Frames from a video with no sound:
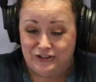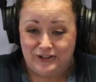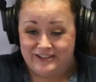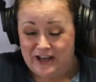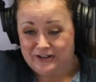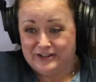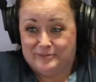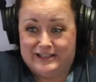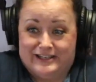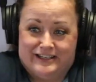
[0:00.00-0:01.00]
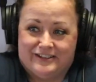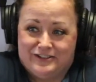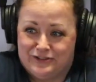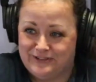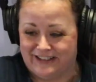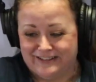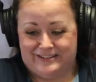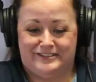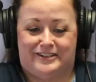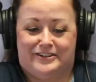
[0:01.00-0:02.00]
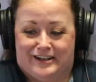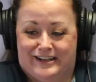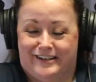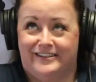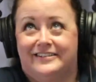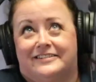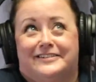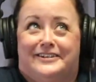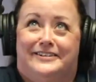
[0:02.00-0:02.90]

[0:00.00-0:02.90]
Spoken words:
you could tell in the beginning, she was like sitting on her hands and,